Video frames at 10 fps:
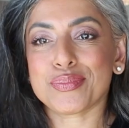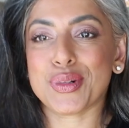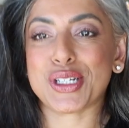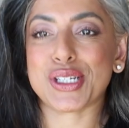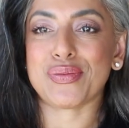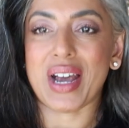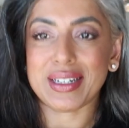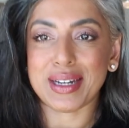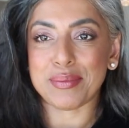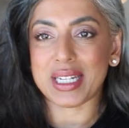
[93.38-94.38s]
is
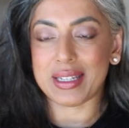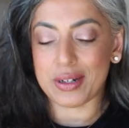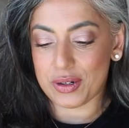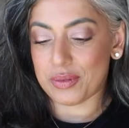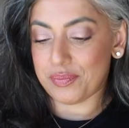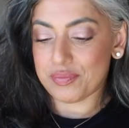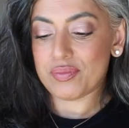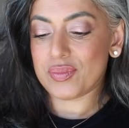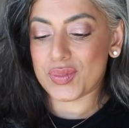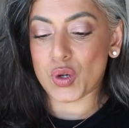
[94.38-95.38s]
fine. I mean, they're
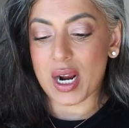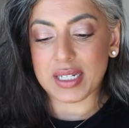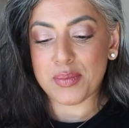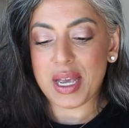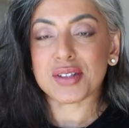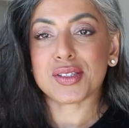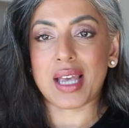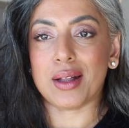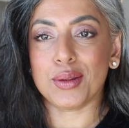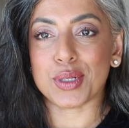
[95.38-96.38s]
trying to make a
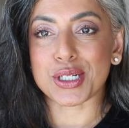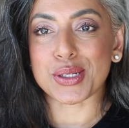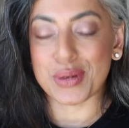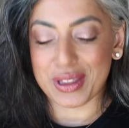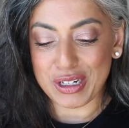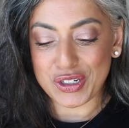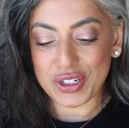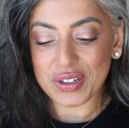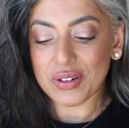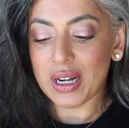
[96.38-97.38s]
sale, which is what they
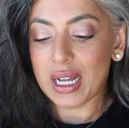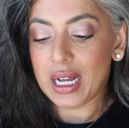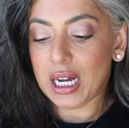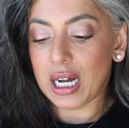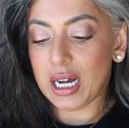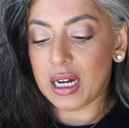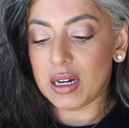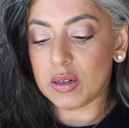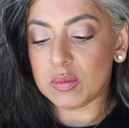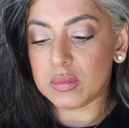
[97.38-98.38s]
should do.
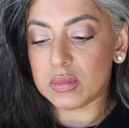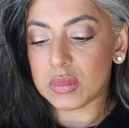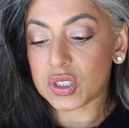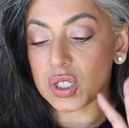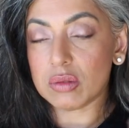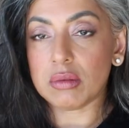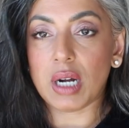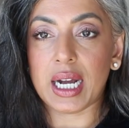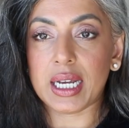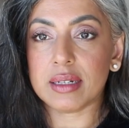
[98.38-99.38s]
So
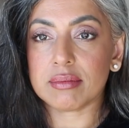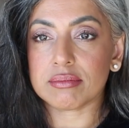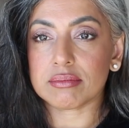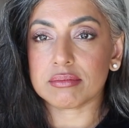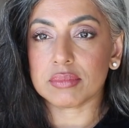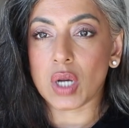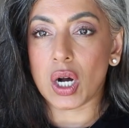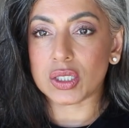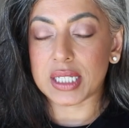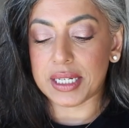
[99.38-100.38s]
I
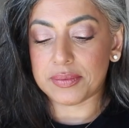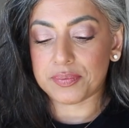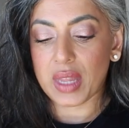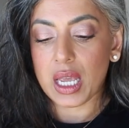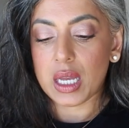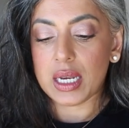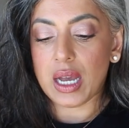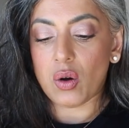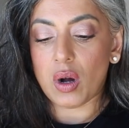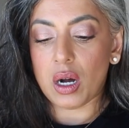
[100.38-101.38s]
hung tight.
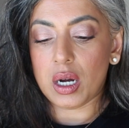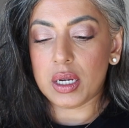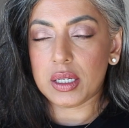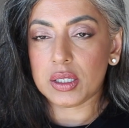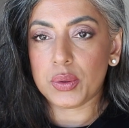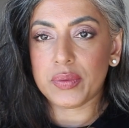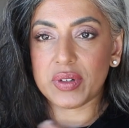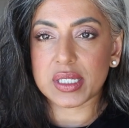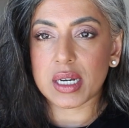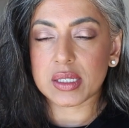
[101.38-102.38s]
Now, on Louis
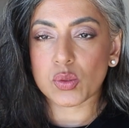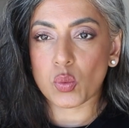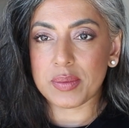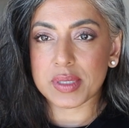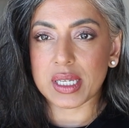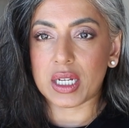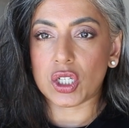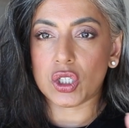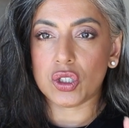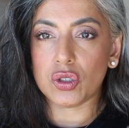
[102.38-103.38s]
Vuitton's website,
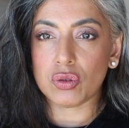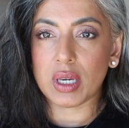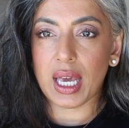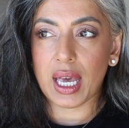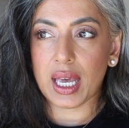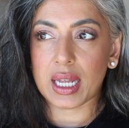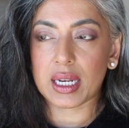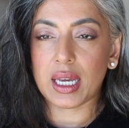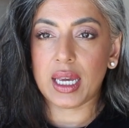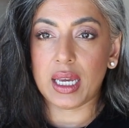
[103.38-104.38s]
you
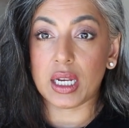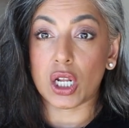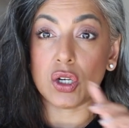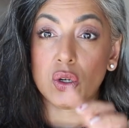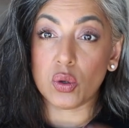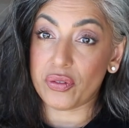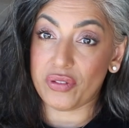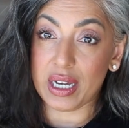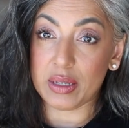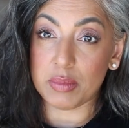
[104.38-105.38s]
can hit
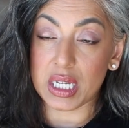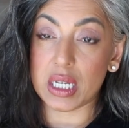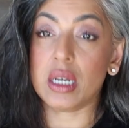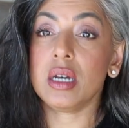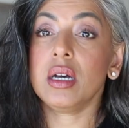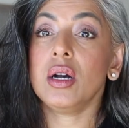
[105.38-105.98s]
notify me